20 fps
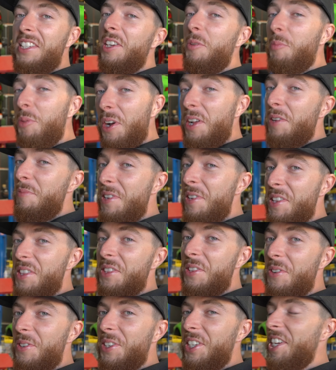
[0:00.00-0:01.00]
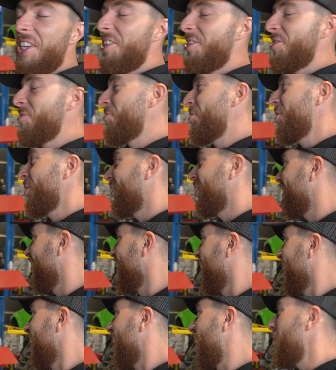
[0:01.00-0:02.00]
I'll probably be in third gear, but
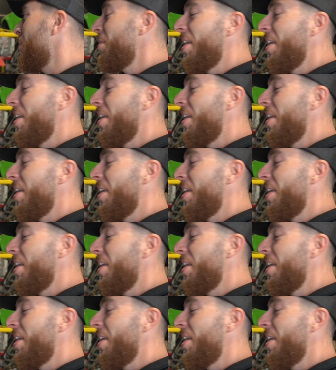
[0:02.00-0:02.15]
I'm